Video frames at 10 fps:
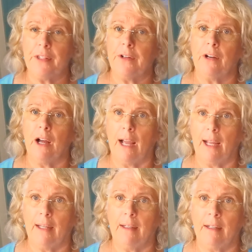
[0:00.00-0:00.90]
they're
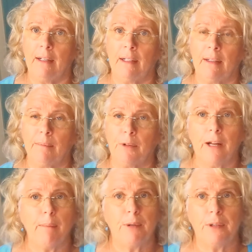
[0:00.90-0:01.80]

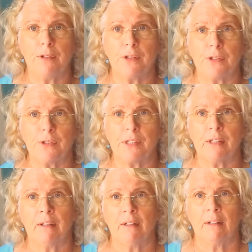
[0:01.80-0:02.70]
great producers,
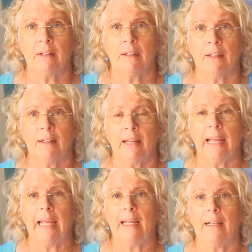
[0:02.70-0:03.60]

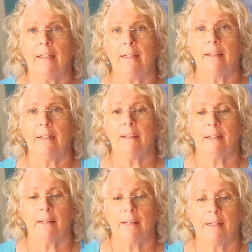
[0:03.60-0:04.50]
and
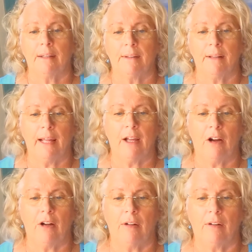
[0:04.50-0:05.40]
they
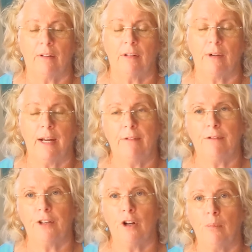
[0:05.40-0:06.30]
are great
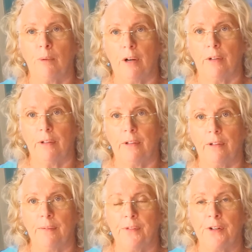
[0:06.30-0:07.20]
for the home
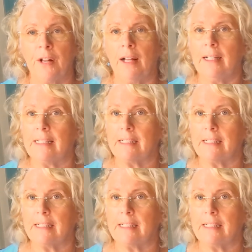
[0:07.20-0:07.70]
gardener. They're not as